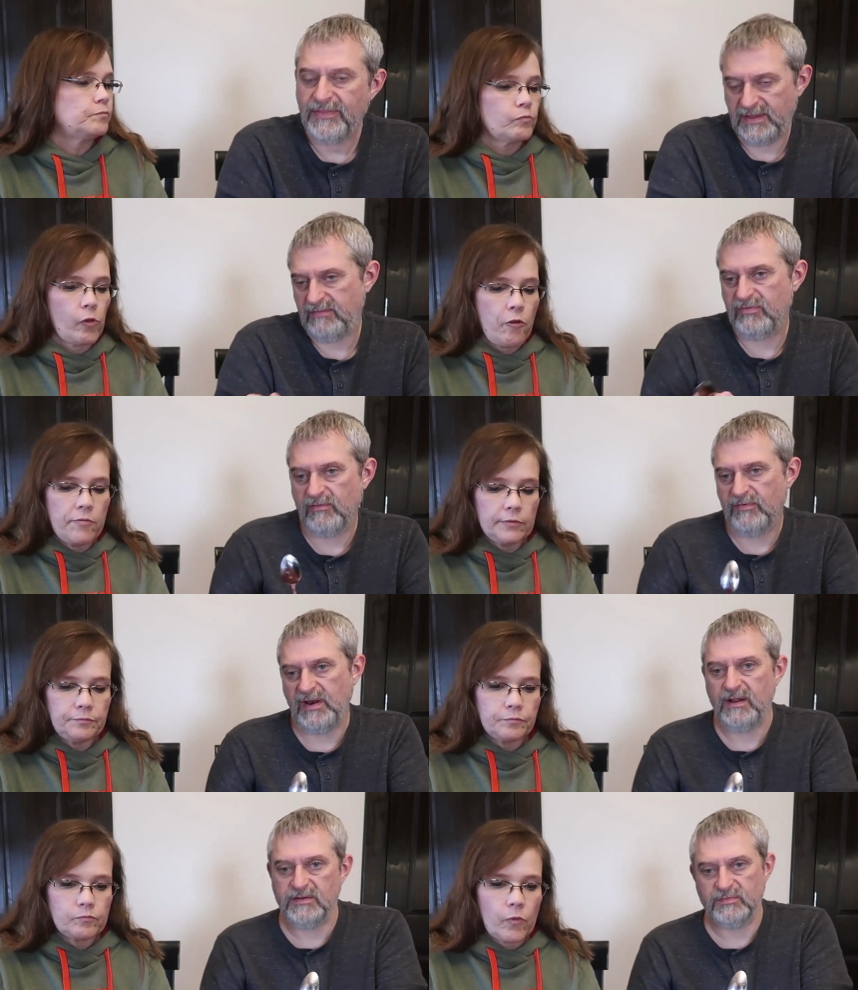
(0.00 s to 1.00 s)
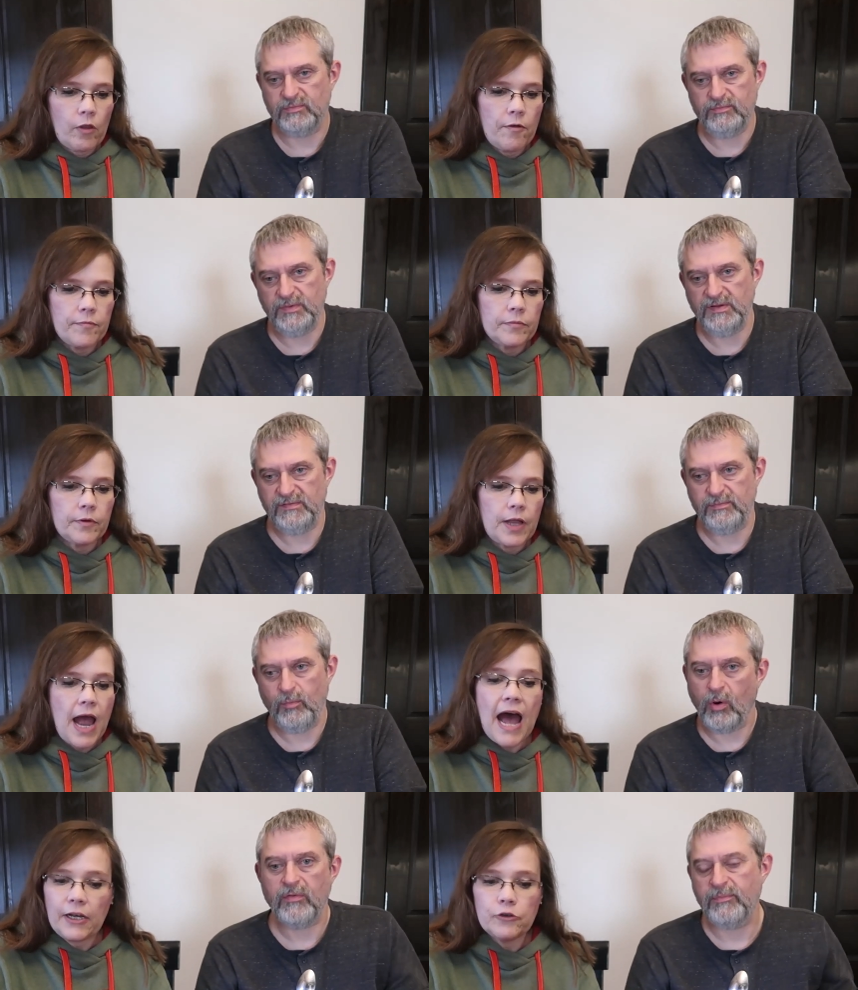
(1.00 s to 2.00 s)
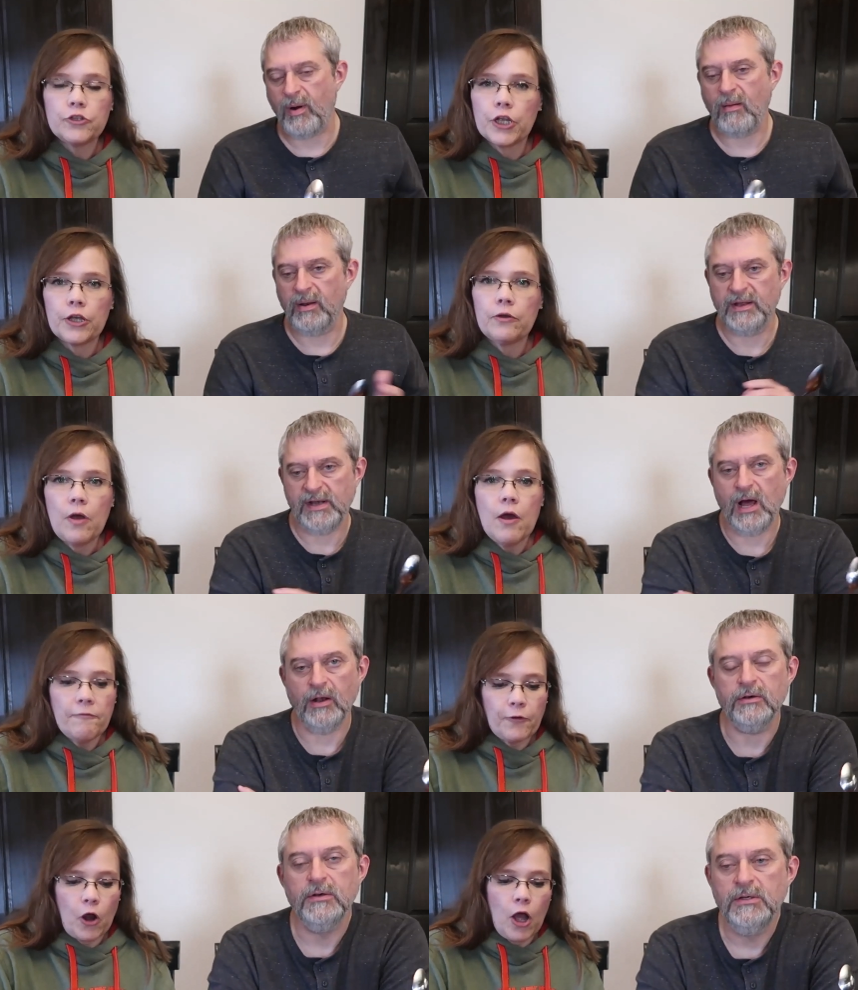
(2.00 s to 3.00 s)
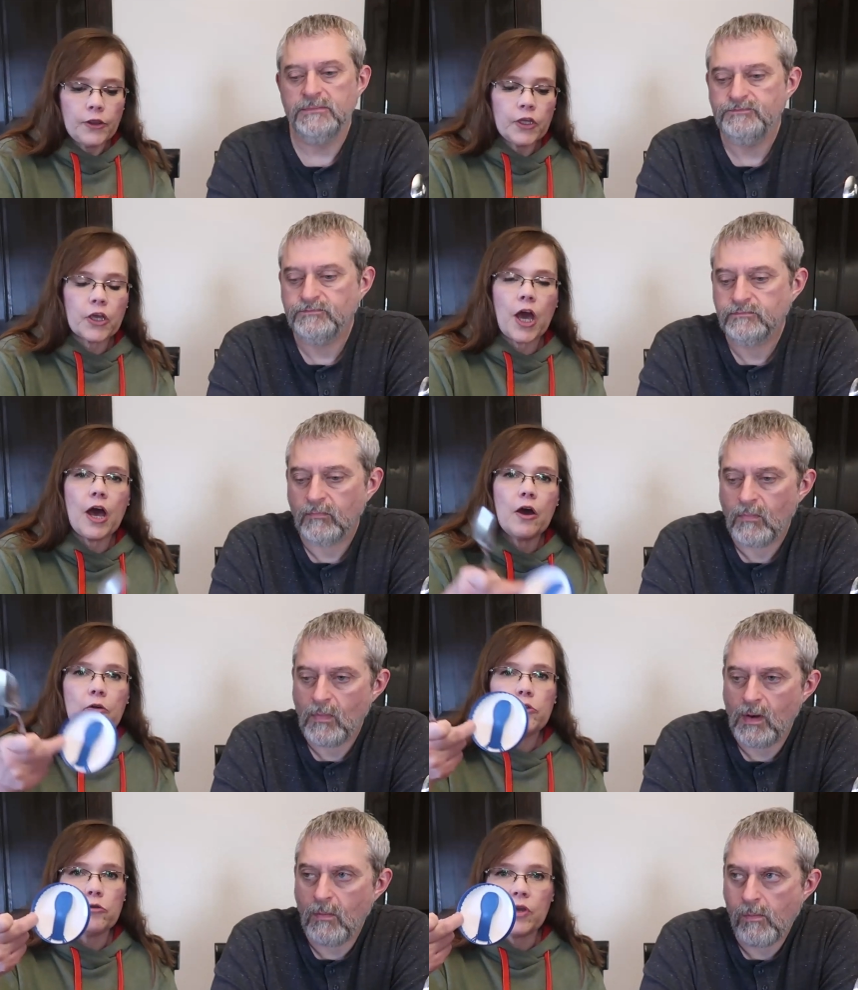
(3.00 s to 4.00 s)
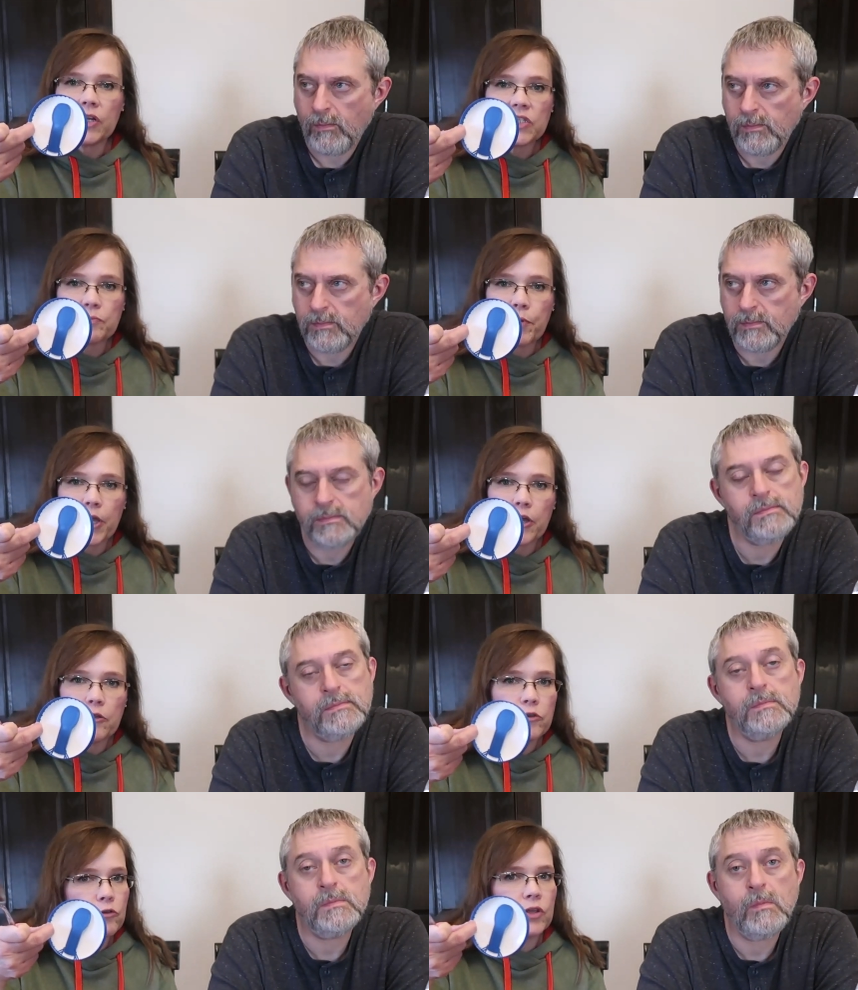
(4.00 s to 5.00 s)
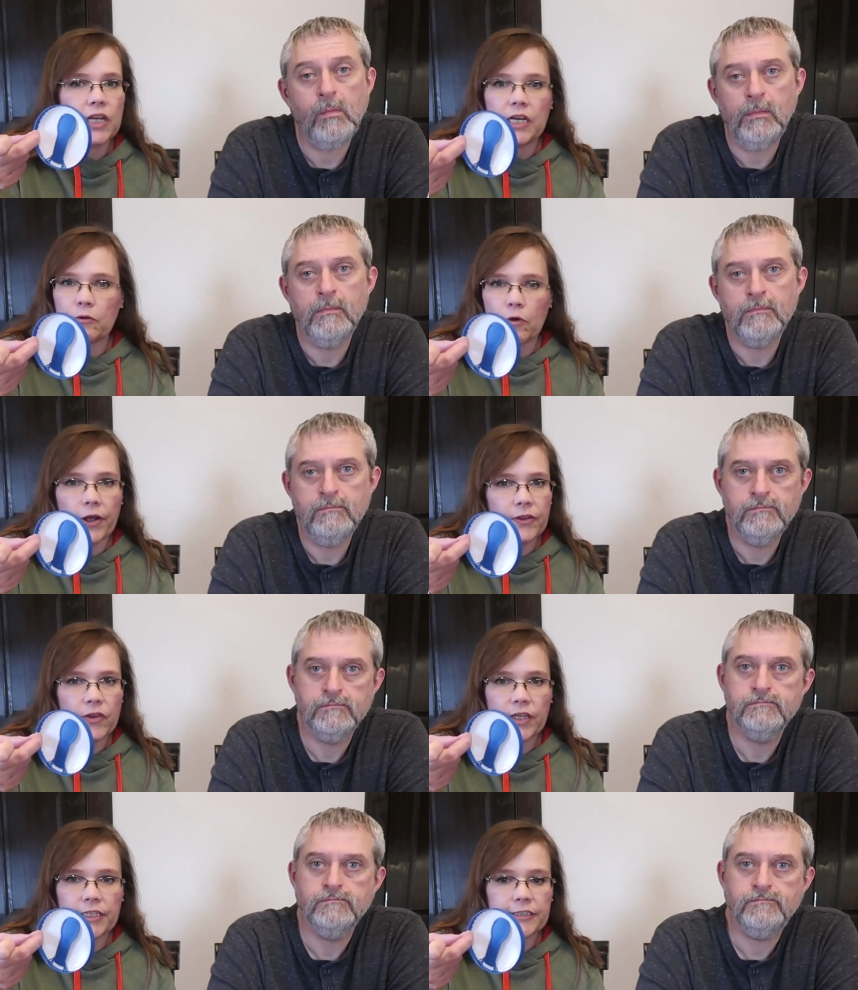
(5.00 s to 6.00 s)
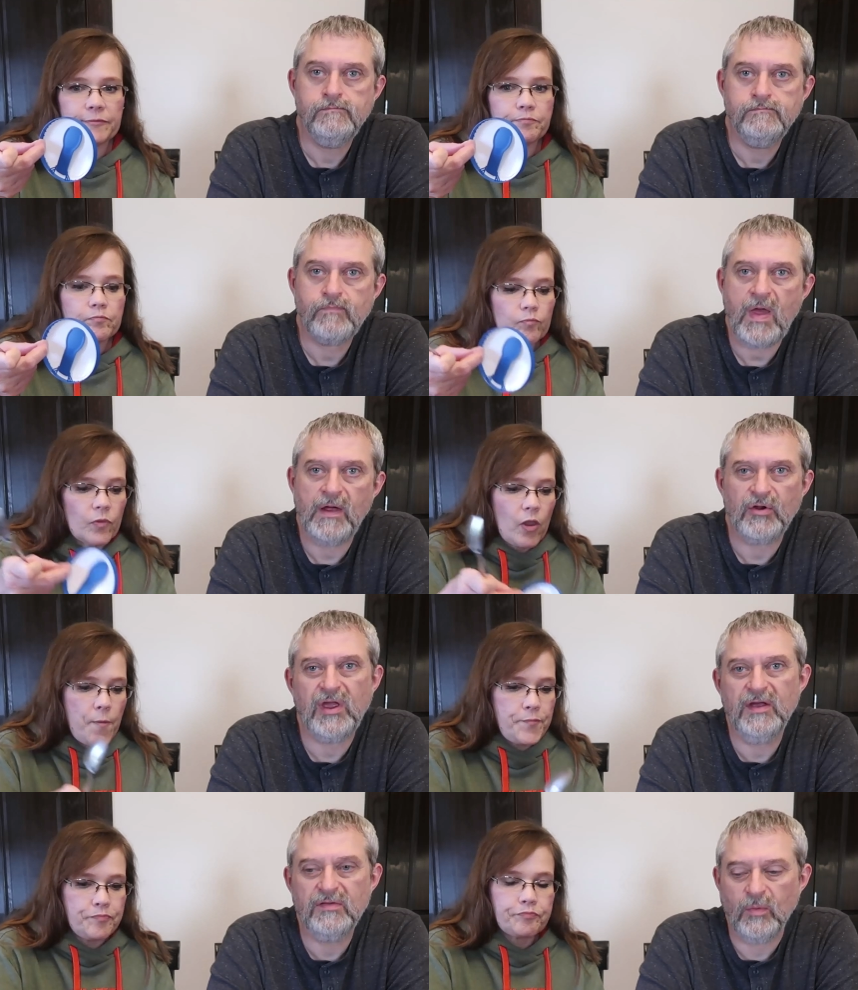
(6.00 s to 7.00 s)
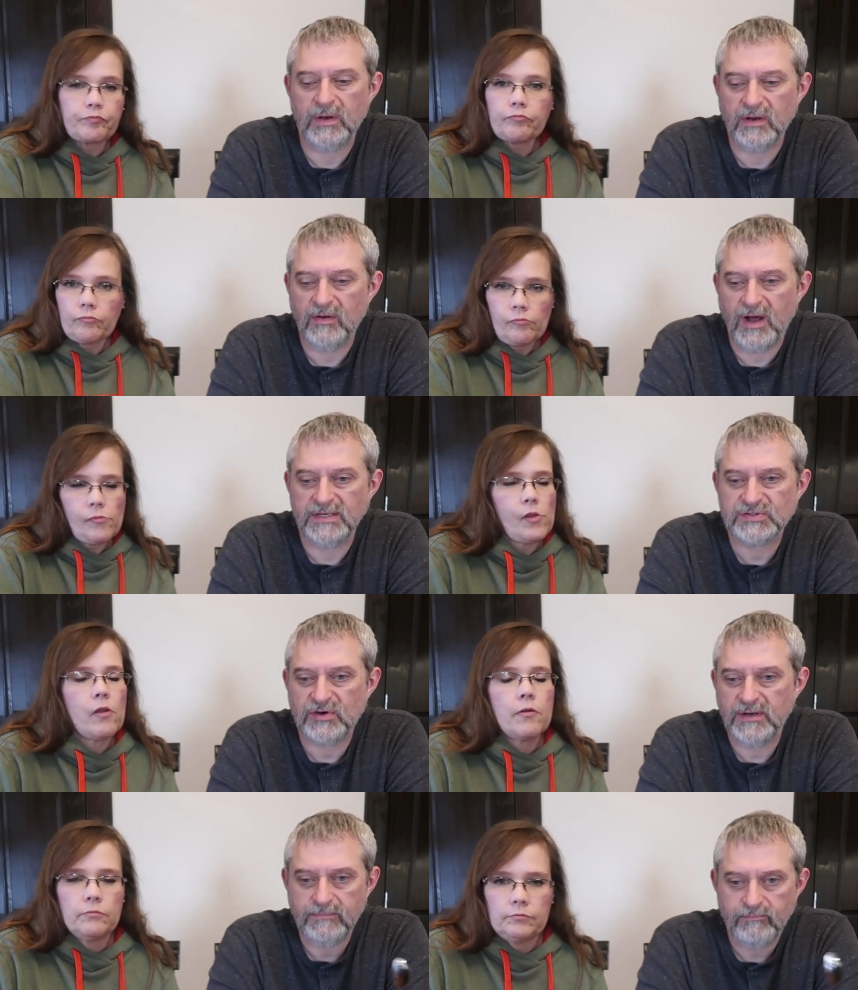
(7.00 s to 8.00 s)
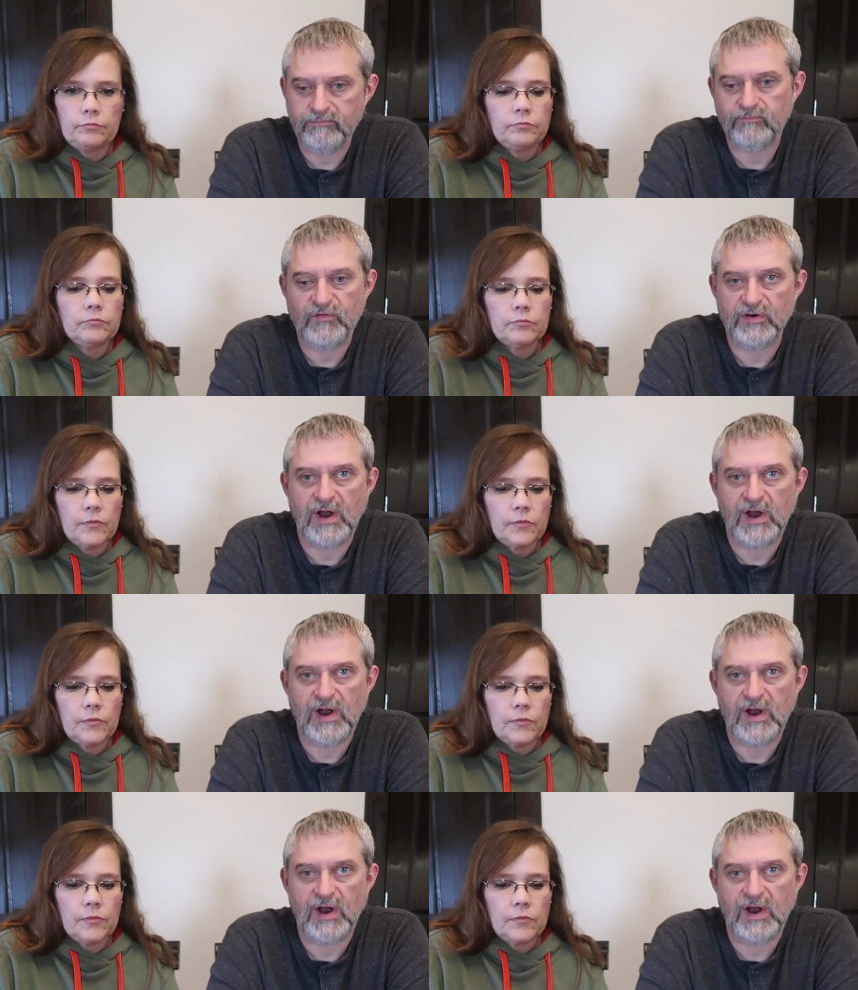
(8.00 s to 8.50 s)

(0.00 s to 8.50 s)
Speaker 1: I think even the vanilla is I do too.
Speaker 2: For on the go, you get a spoon, you can eat it right then.
Speaker 1: Yeah, your kids want a little ice cream for a